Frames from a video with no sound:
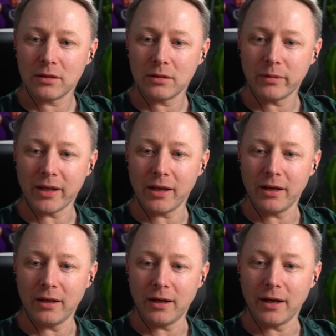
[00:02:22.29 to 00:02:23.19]
Wait, yeah,
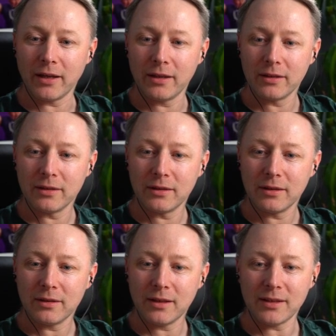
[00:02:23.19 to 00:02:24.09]
aye.
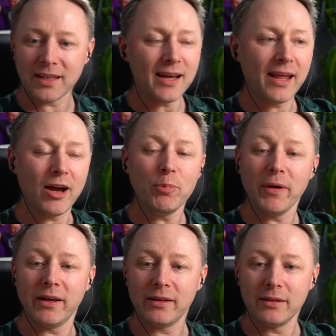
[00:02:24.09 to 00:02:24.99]
They can't help
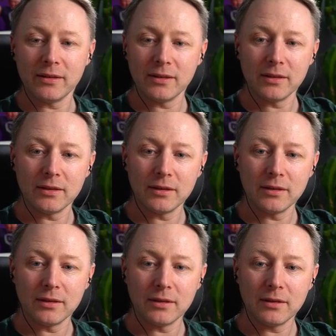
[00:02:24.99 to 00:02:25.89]
it.
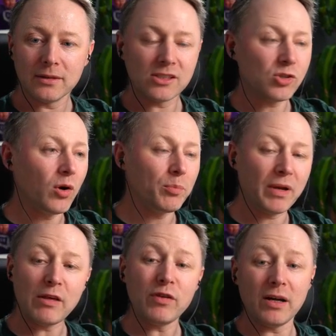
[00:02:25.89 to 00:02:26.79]
You saw it in
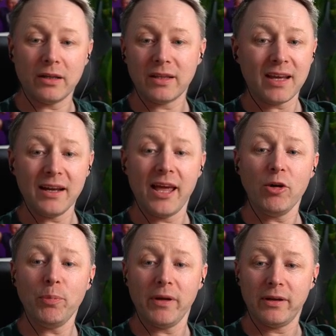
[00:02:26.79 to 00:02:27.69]
Braveheart. They can't
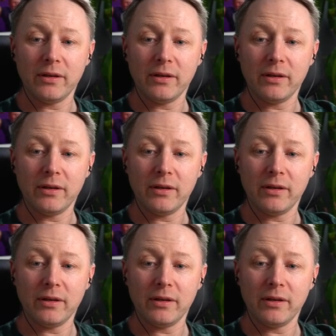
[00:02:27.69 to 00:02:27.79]
help it.